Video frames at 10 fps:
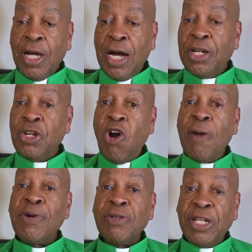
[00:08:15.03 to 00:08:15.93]
Under
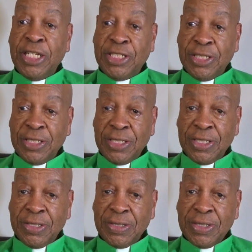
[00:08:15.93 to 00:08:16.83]
normal conditions,
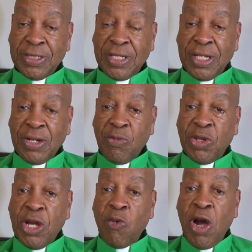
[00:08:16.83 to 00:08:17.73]
when
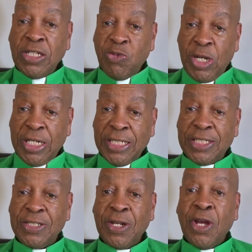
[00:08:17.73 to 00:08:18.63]
there was
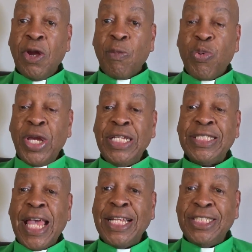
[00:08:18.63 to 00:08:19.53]
witnesses, priests
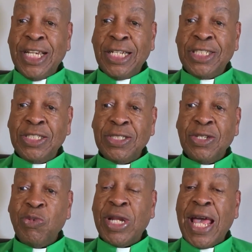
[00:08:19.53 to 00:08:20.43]
and judges
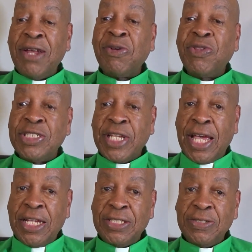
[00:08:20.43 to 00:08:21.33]
would handle this
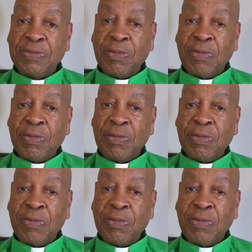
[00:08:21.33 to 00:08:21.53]
case.